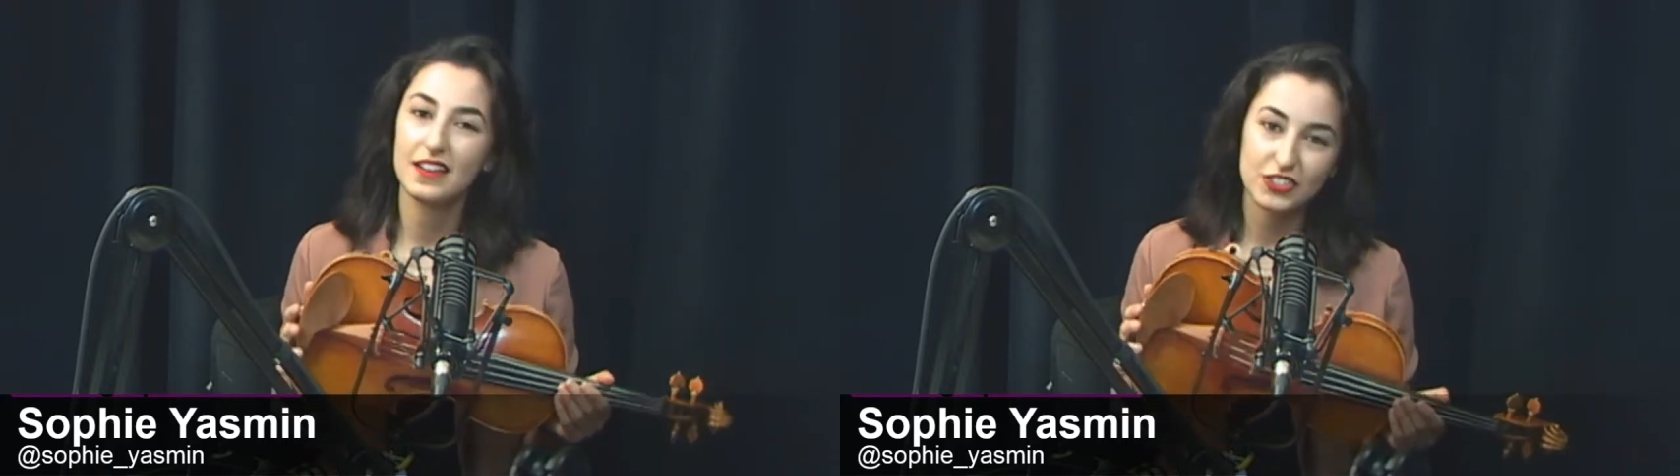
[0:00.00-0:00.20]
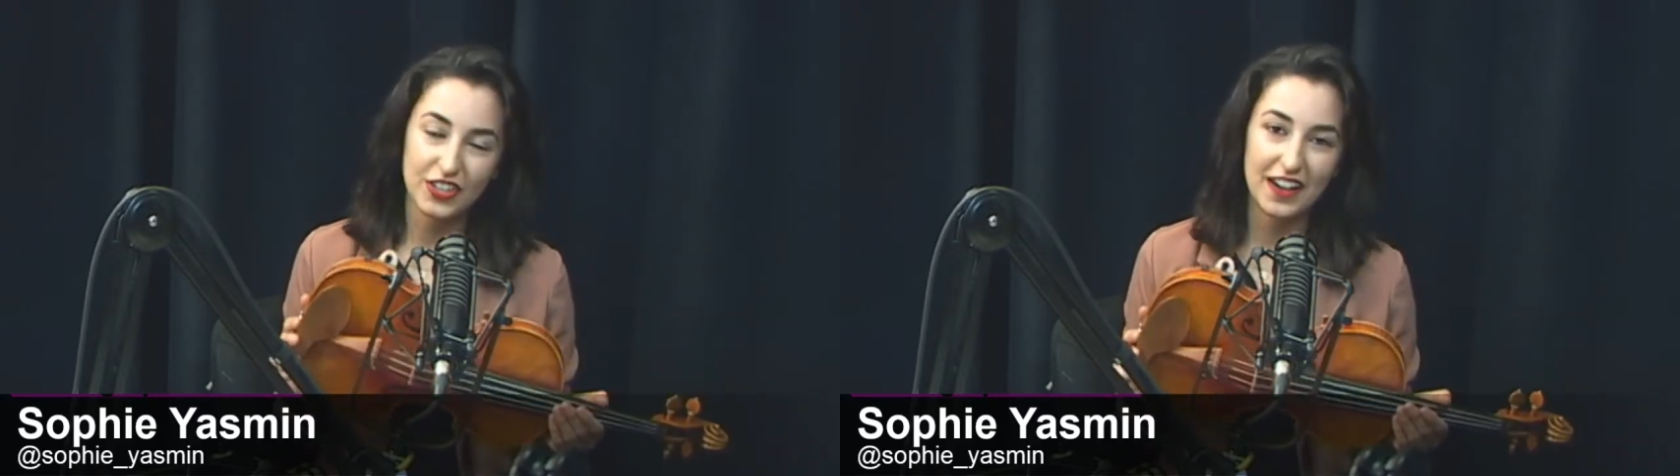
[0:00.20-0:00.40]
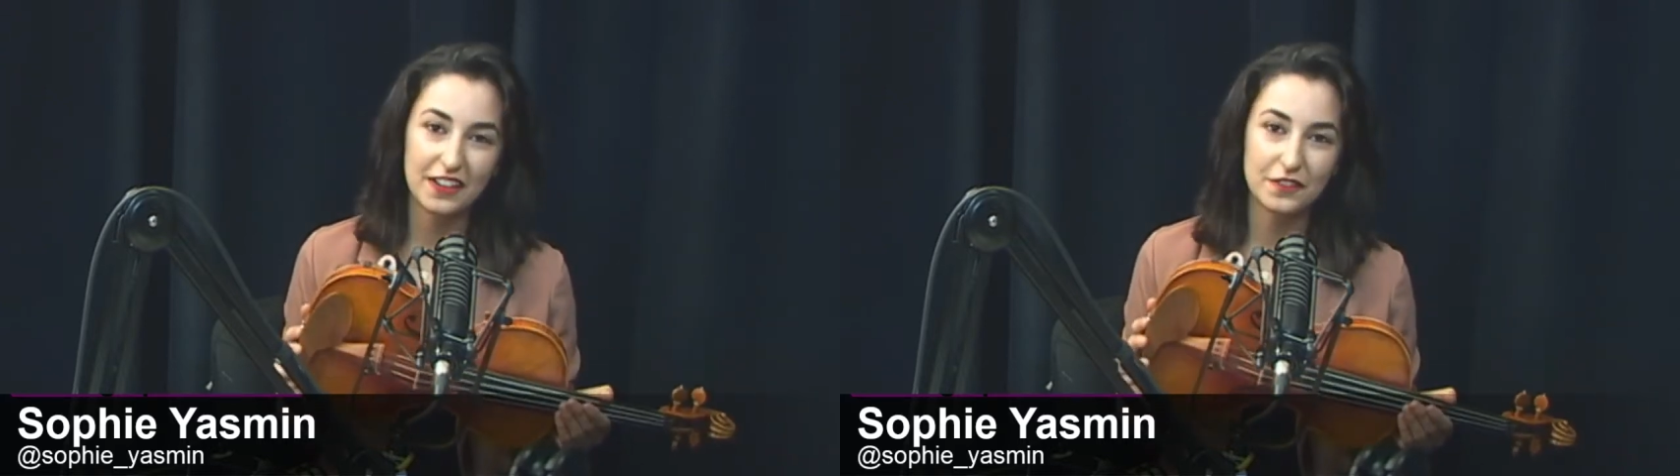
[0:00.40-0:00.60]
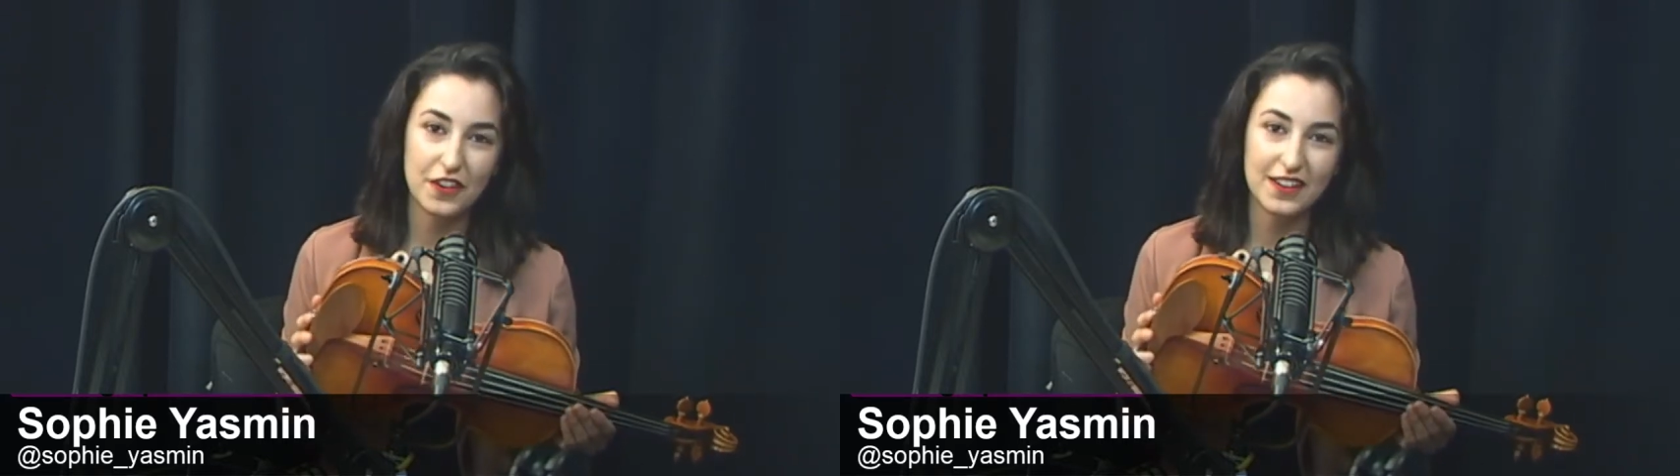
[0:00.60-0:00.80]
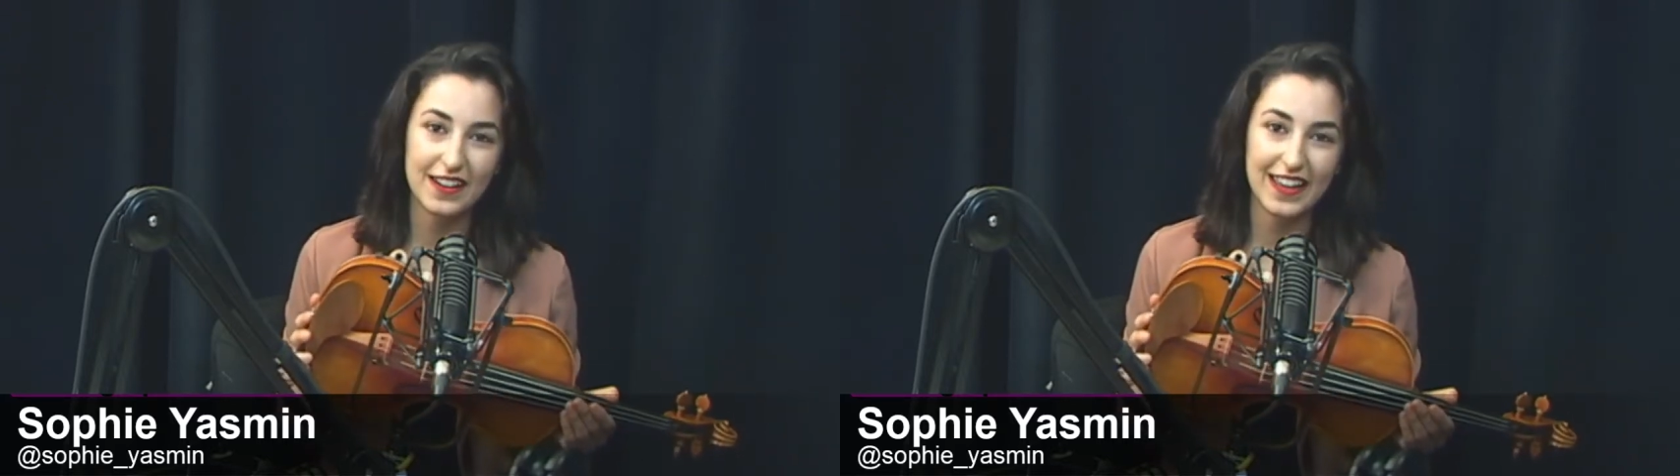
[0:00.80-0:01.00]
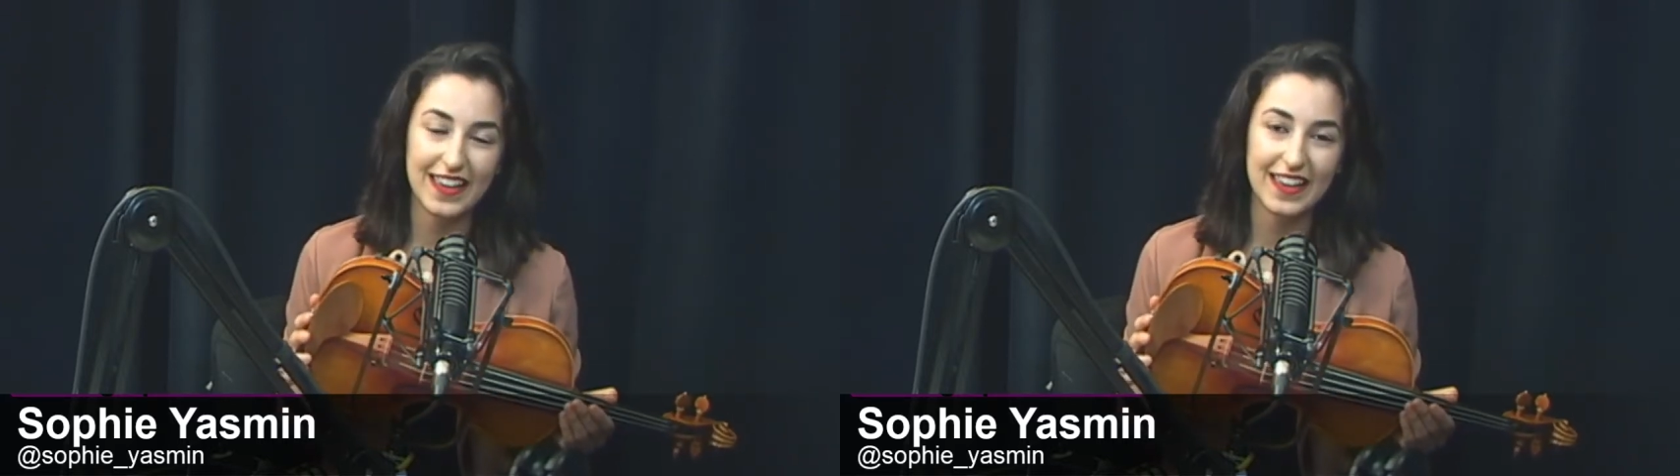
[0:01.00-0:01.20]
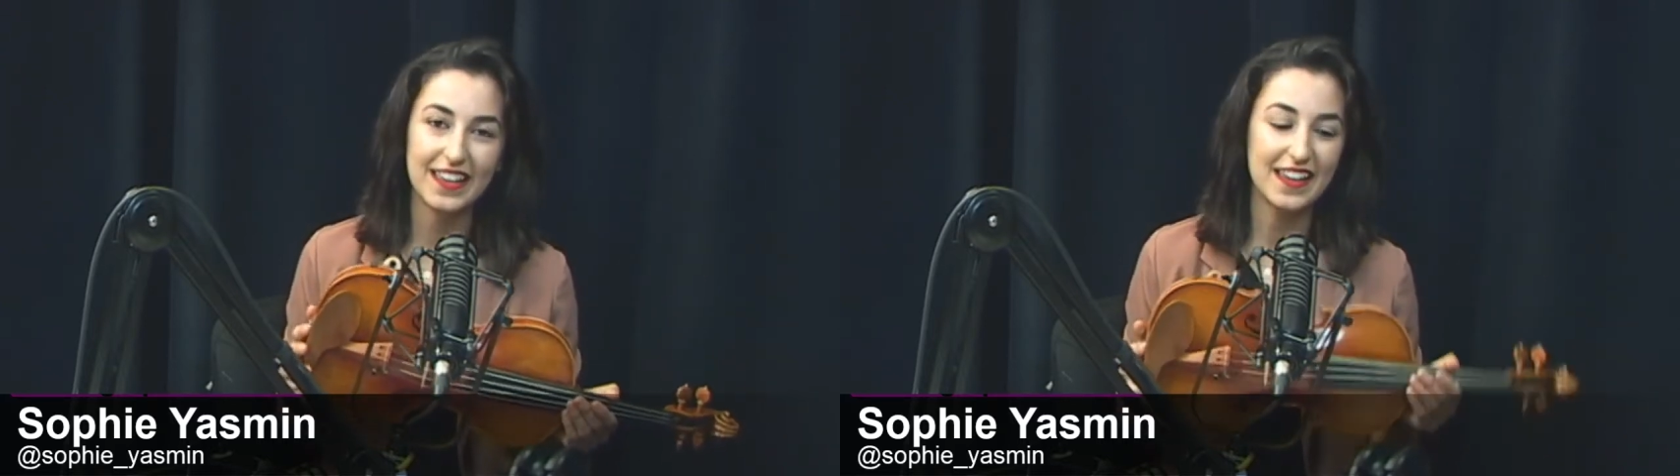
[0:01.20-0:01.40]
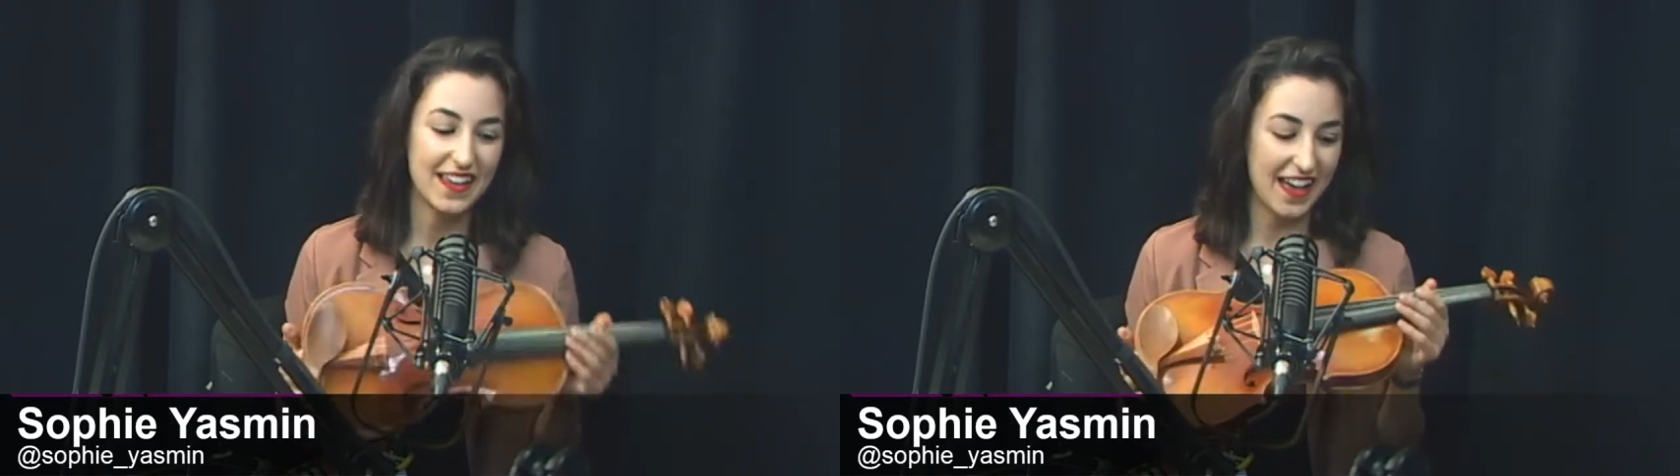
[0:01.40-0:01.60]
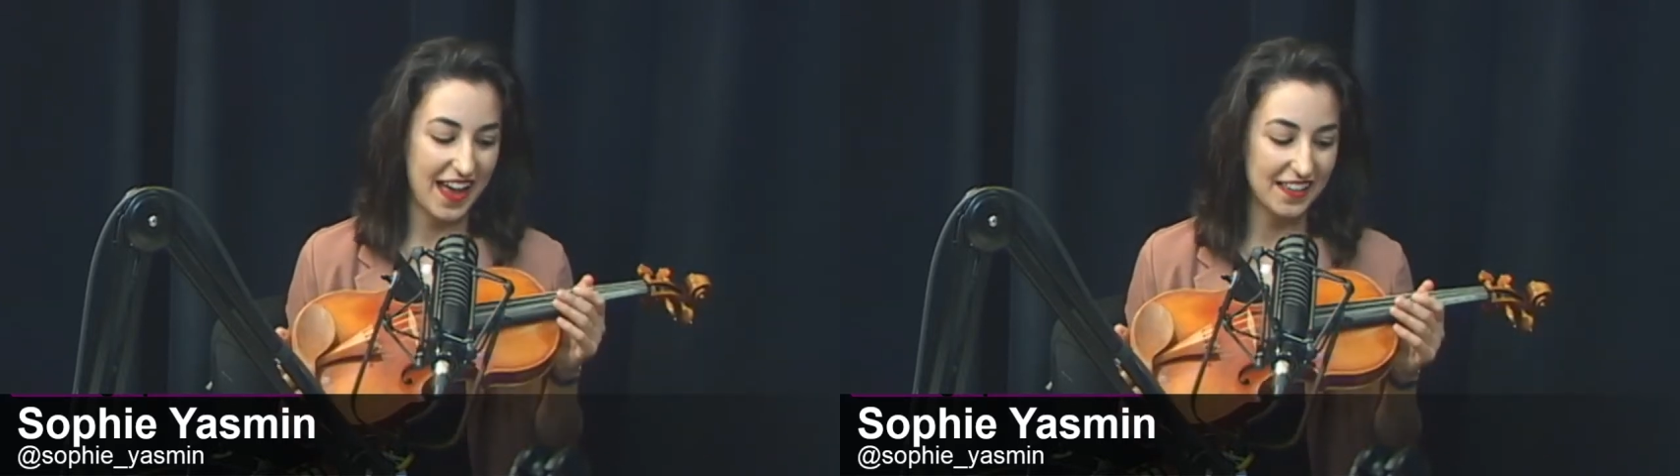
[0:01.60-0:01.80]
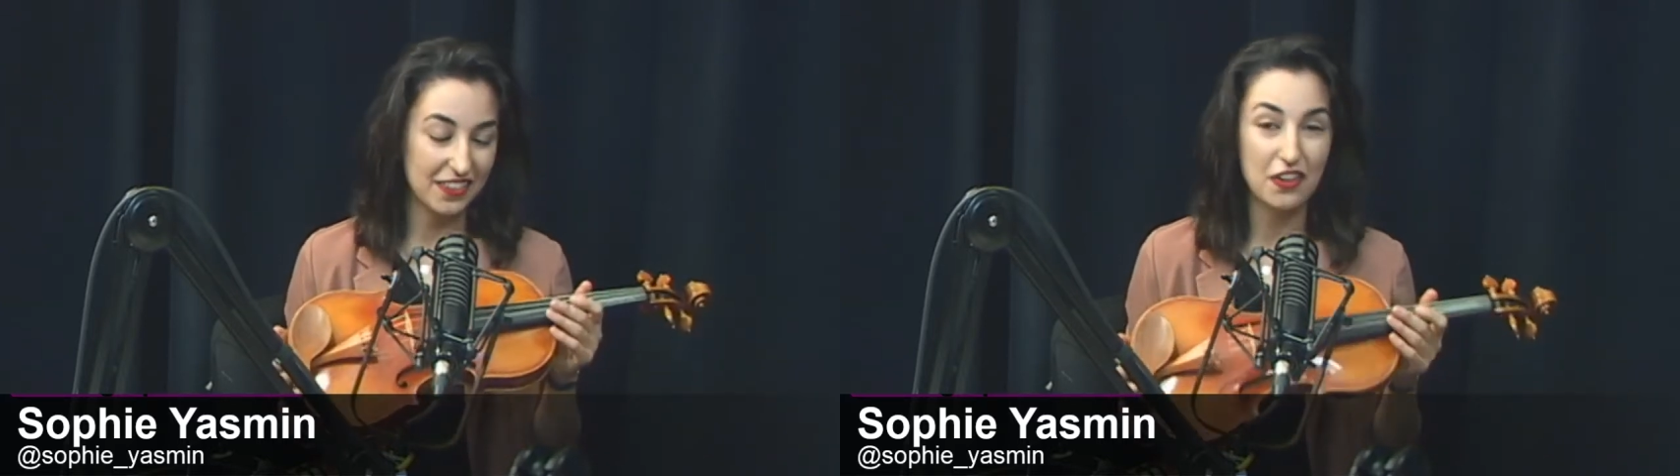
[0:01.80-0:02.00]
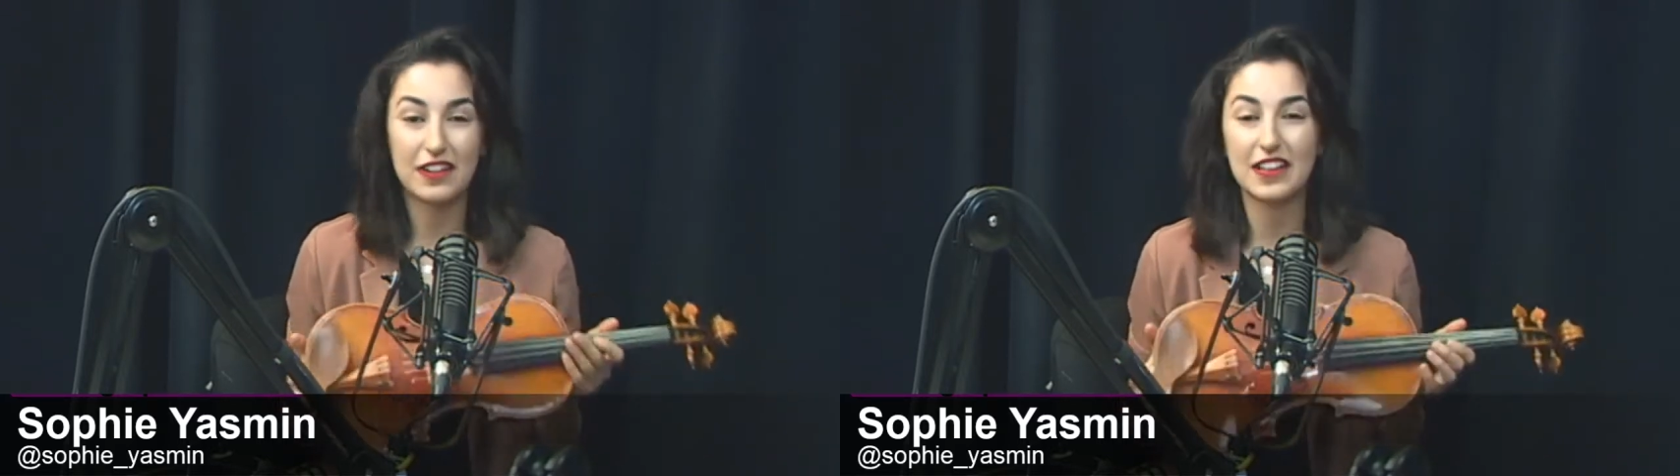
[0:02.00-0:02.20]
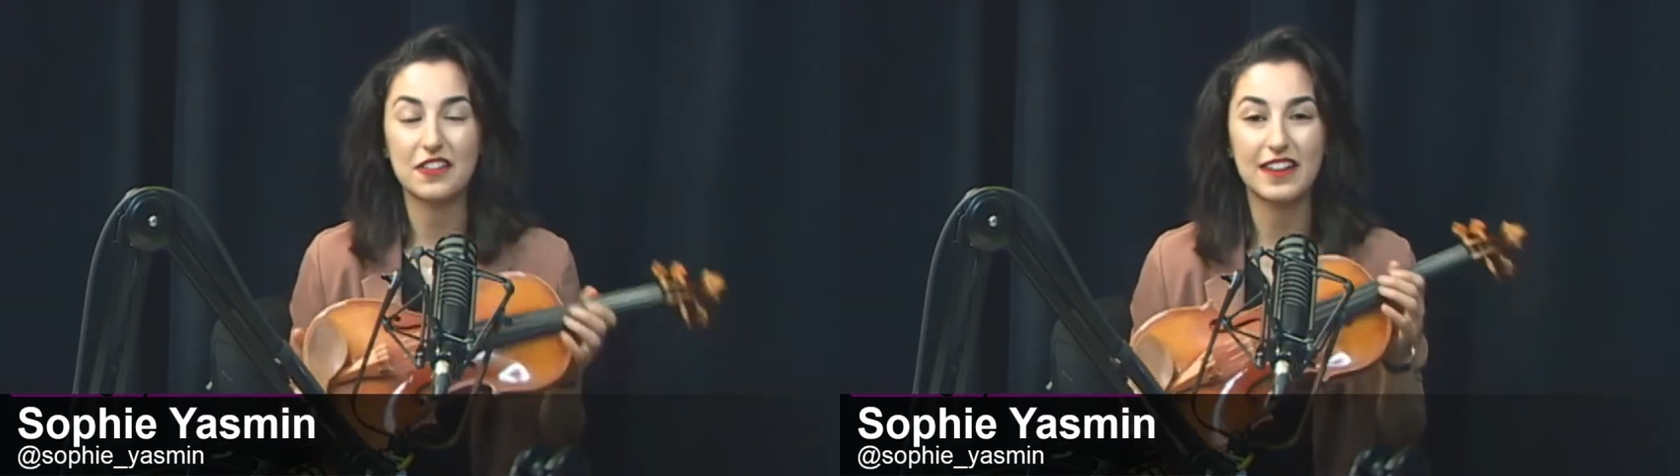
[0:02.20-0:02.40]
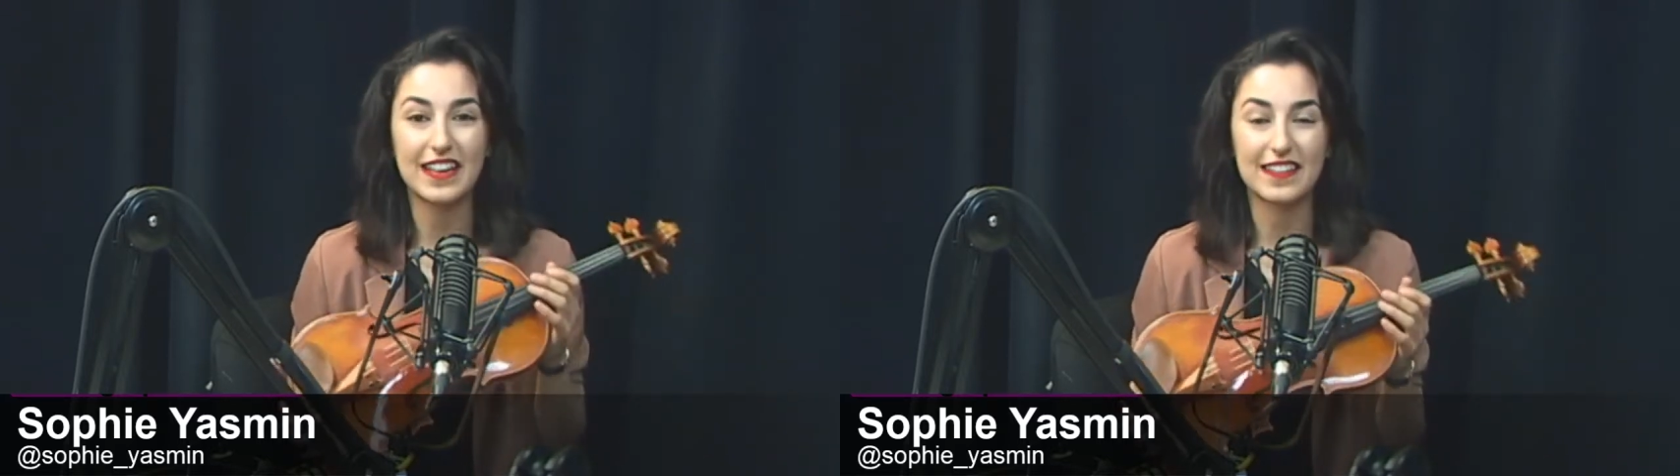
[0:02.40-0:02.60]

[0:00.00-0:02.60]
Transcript: child-friendly and totally unique.